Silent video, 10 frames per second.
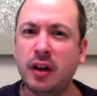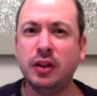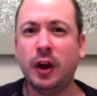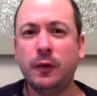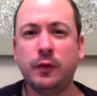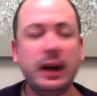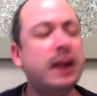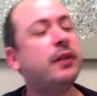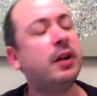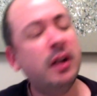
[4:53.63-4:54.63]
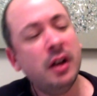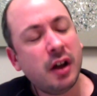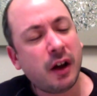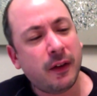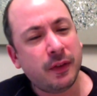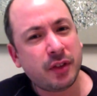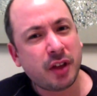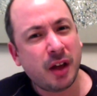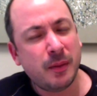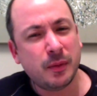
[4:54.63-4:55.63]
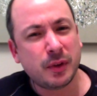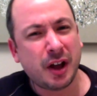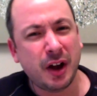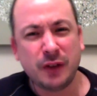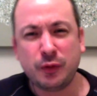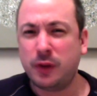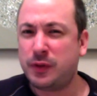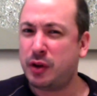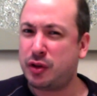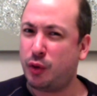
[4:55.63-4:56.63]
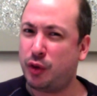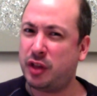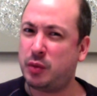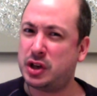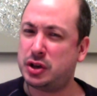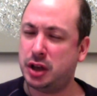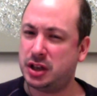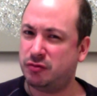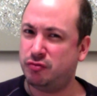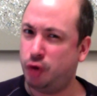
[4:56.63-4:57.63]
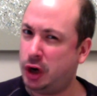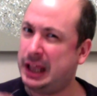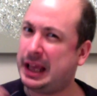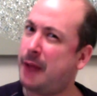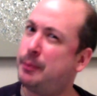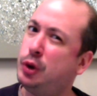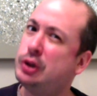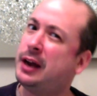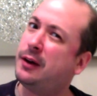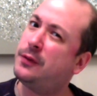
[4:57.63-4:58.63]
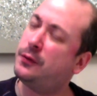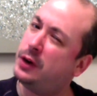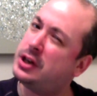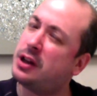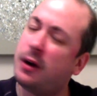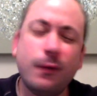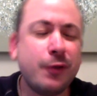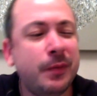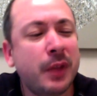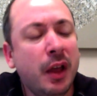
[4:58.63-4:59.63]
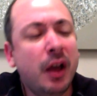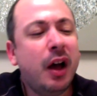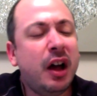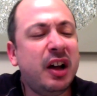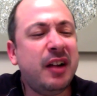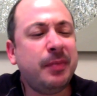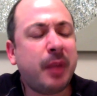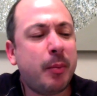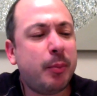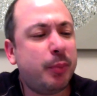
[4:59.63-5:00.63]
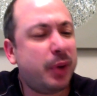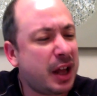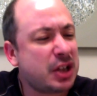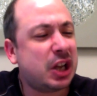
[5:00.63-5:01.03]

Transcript: no flavour, and kind of one of those sauces which doesn't really get pulled out of the fridge that often. But actually,